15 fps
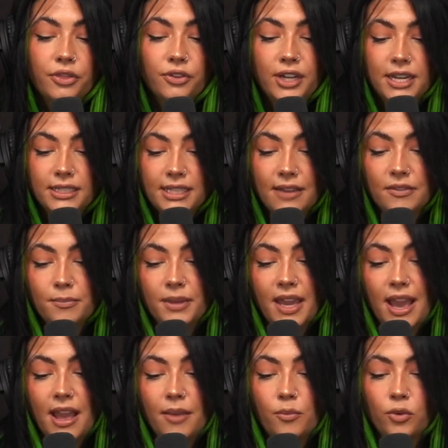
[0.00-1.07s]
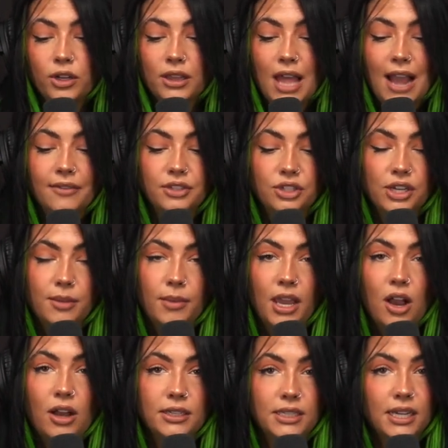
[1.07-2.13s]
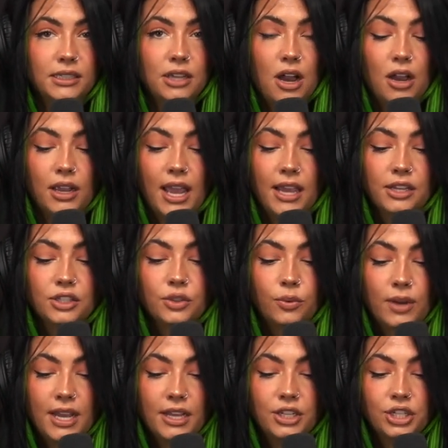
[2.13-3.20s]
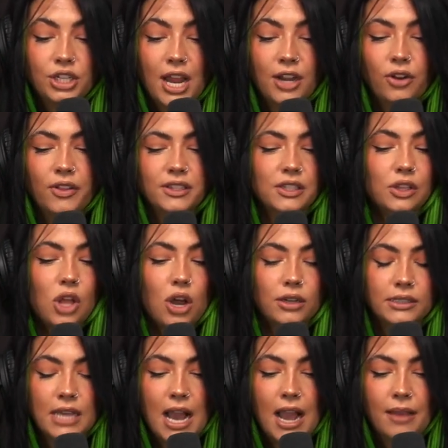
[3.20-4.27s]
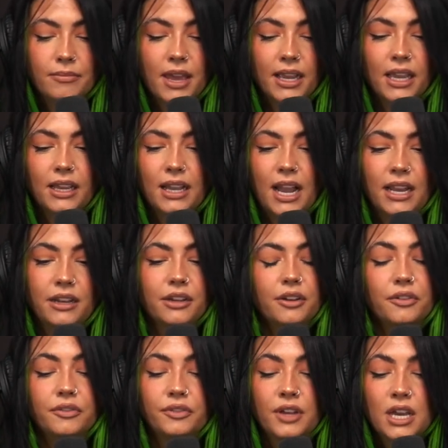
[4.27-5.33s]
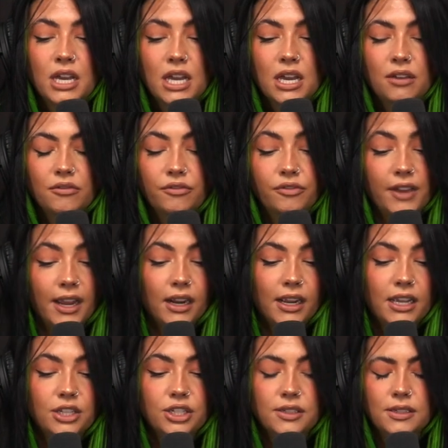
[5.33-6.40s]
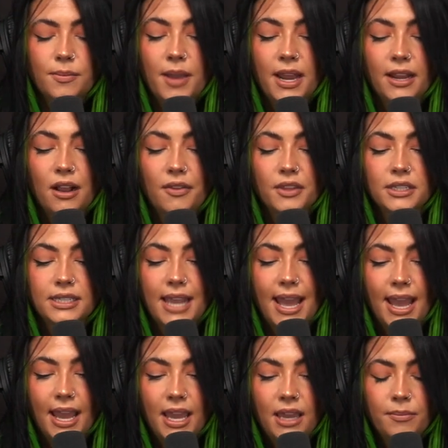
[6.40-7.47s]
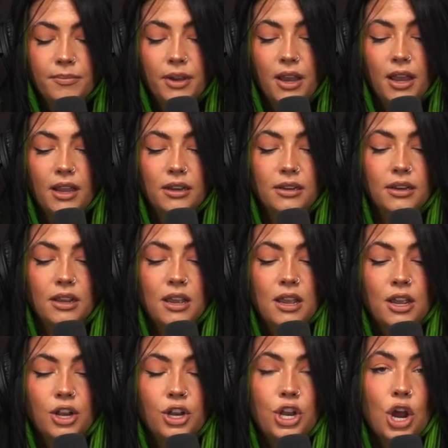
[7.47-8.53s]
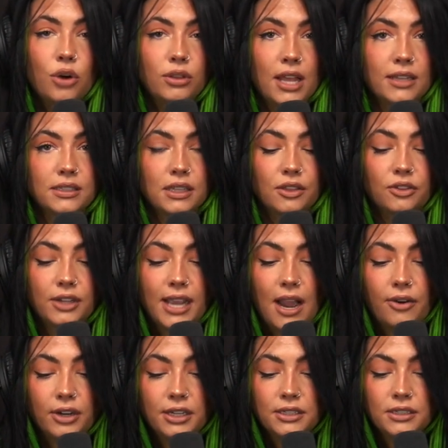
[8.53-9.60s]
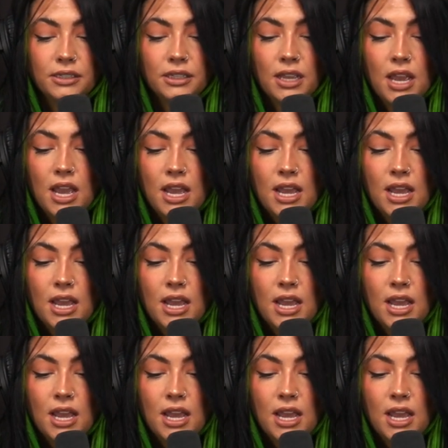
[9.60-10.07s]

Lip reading: 3 to 7 p.m., we're live streaming on TikTok and Twitch. I know that's a long time. That can kind of vary just depending on the day, but no less than 3 hours.